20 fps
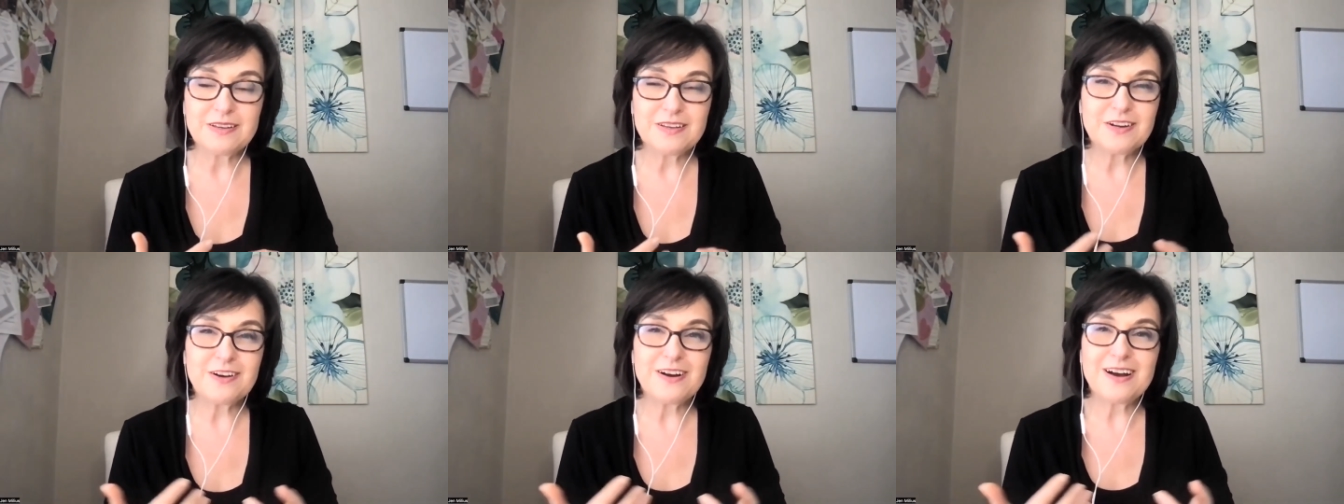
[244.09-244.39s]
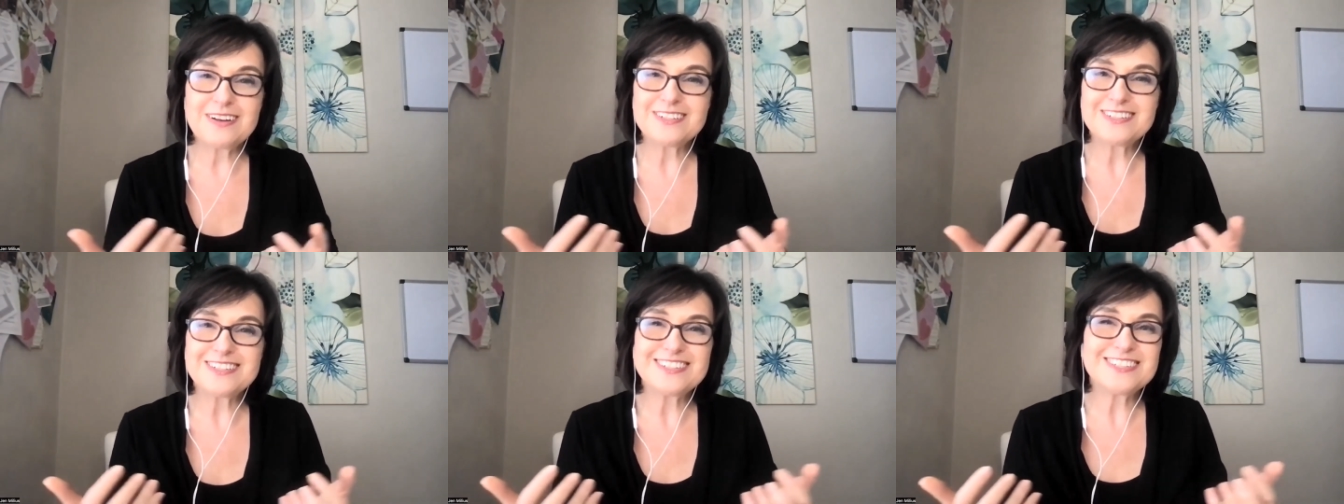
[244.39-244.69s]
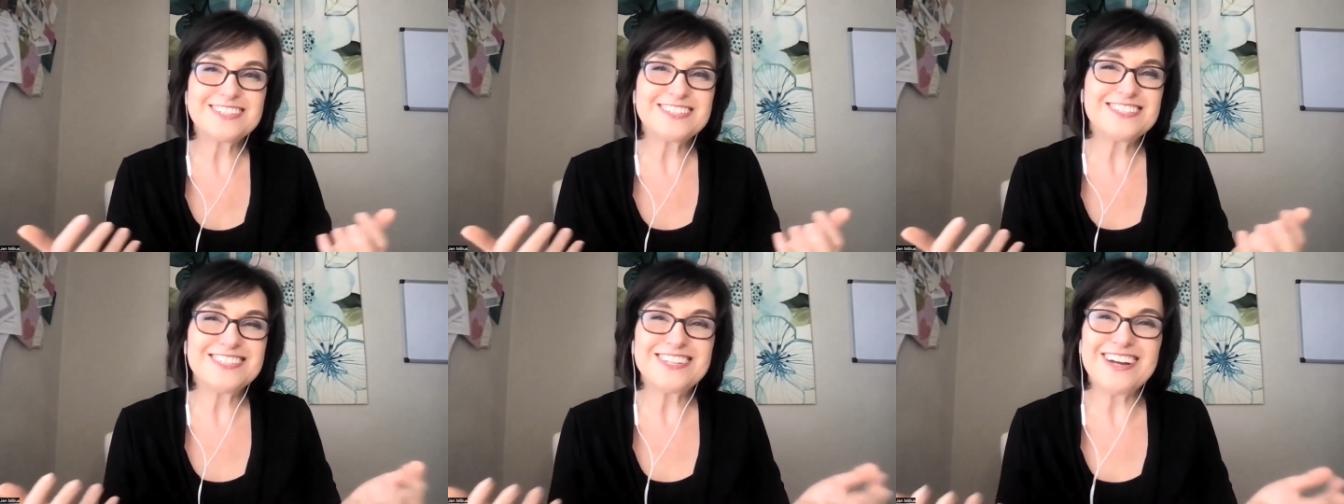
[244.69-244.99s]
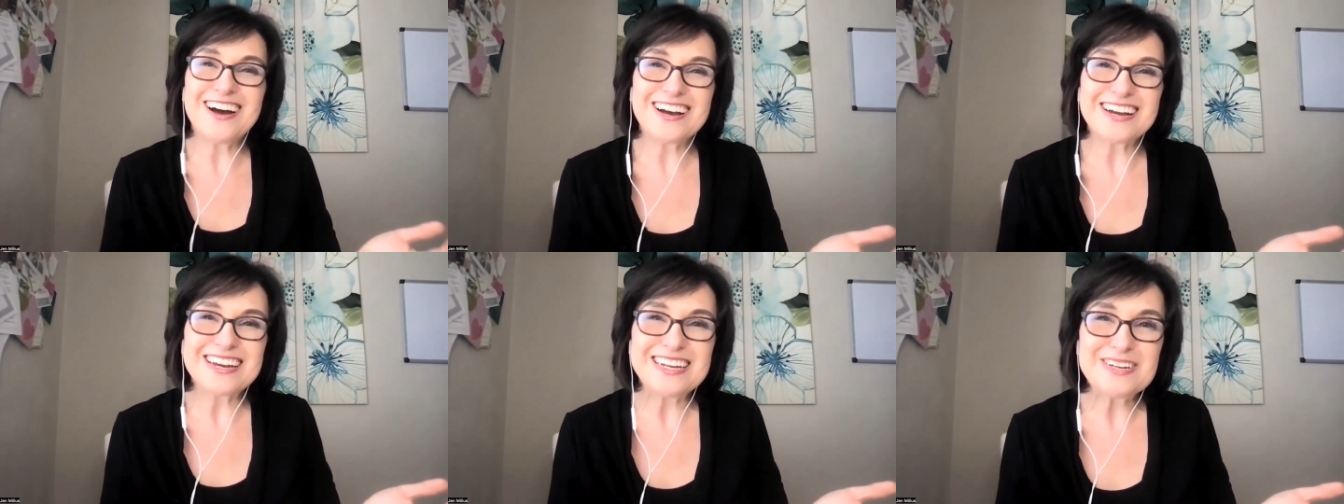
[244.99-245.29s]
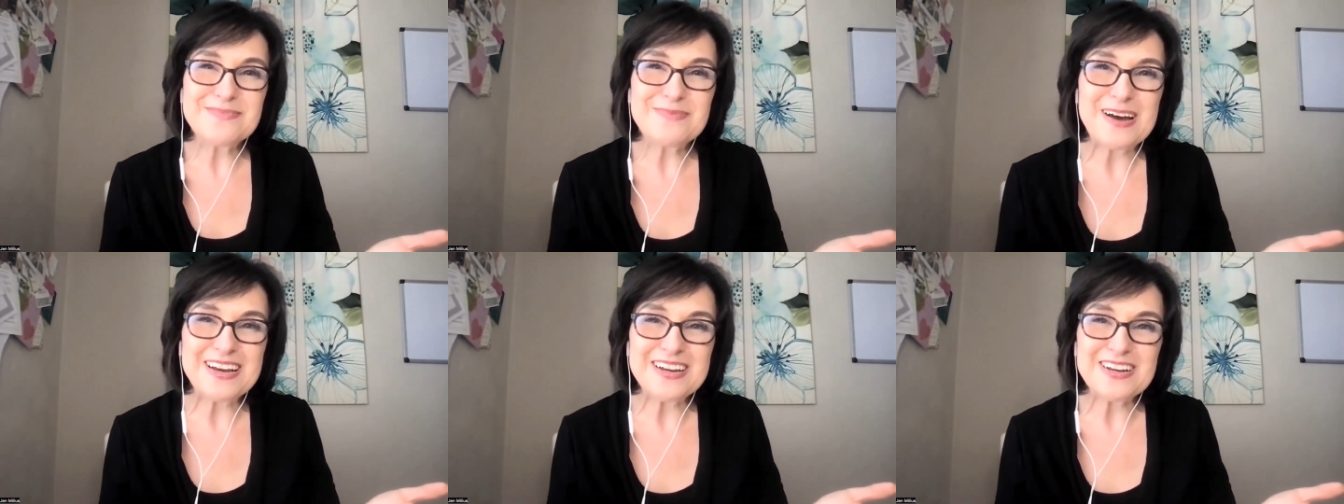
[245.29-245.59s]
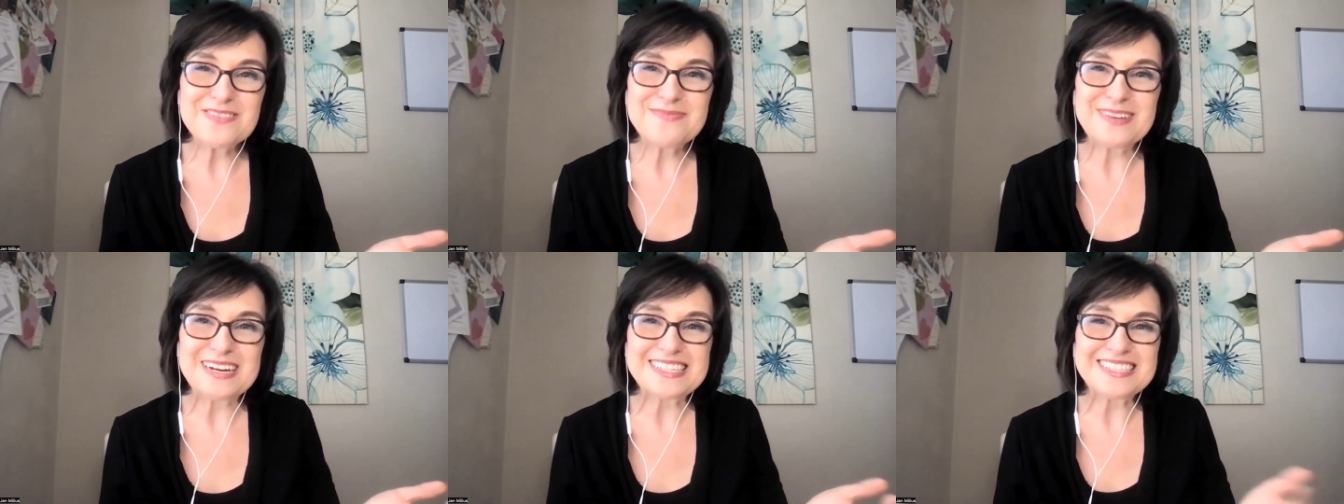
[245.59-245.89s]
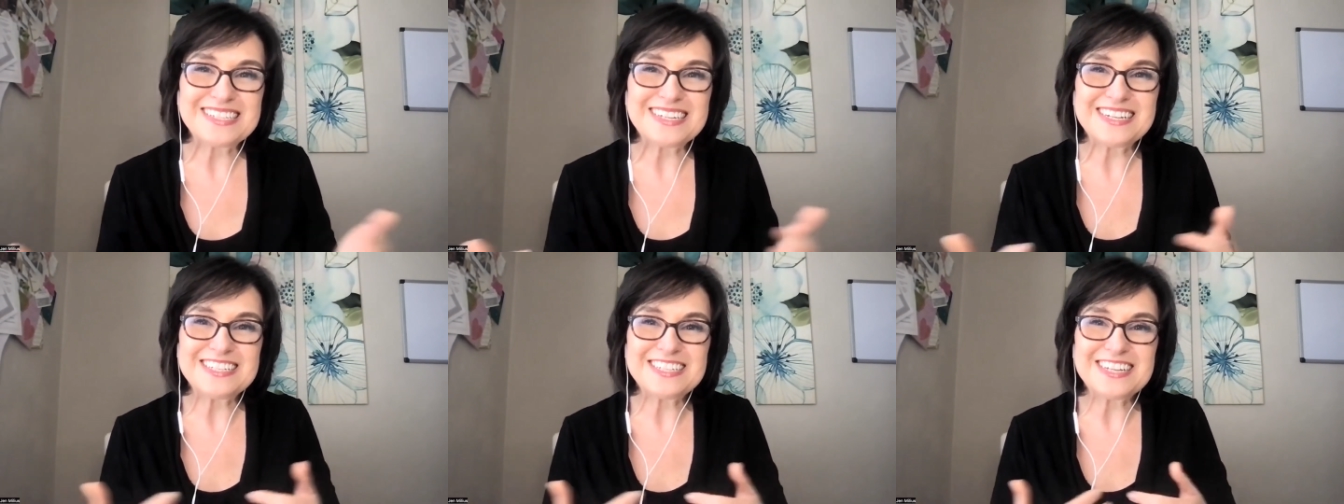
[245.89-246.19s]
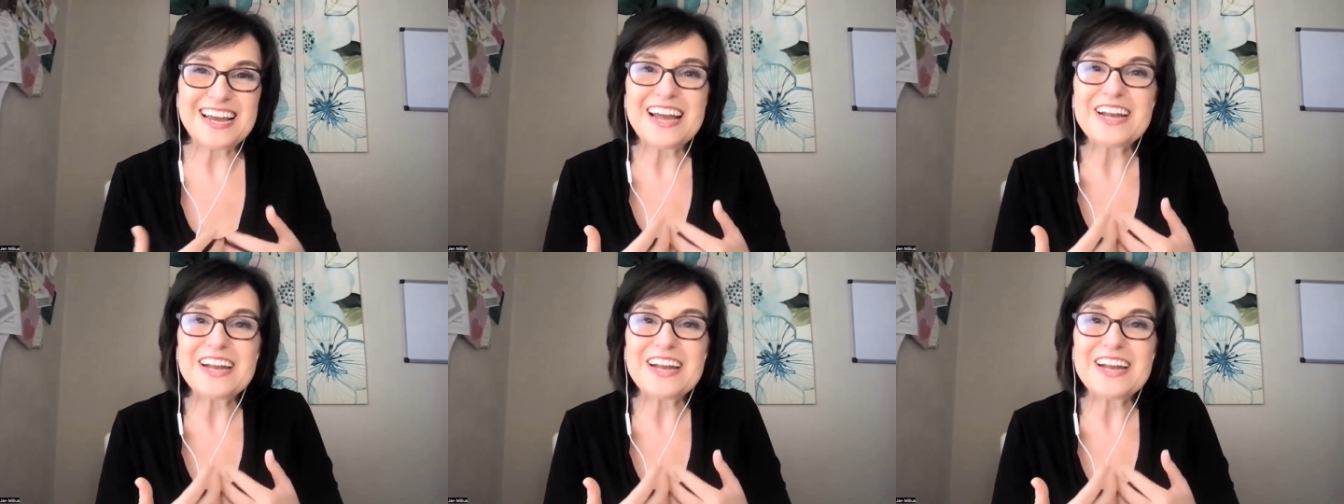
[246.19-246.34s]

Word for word: You're out talking about your message